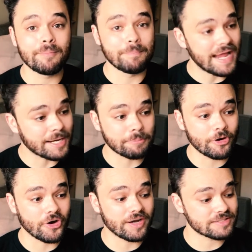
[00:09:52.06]
Make a
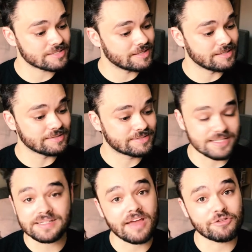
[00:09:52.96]
product,
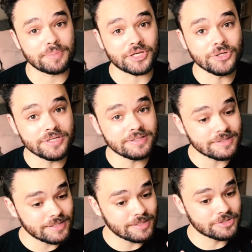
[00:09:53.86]
doesn't have to be good,
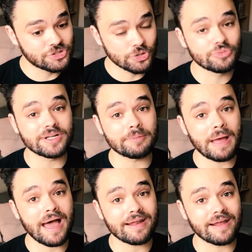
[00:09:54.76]
do really
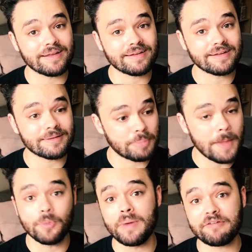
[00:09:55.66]
bad at it,
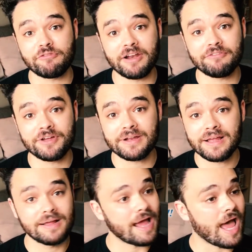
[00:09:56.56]
people make fun of it,
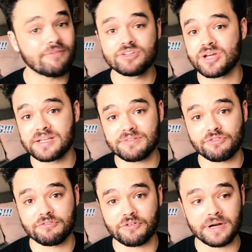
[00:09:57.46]
advertise it for
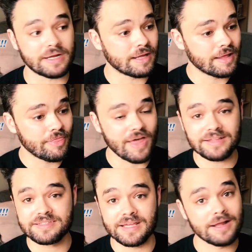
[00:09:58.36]
free.
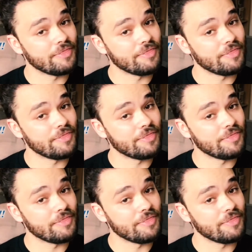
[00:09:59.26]
That's it.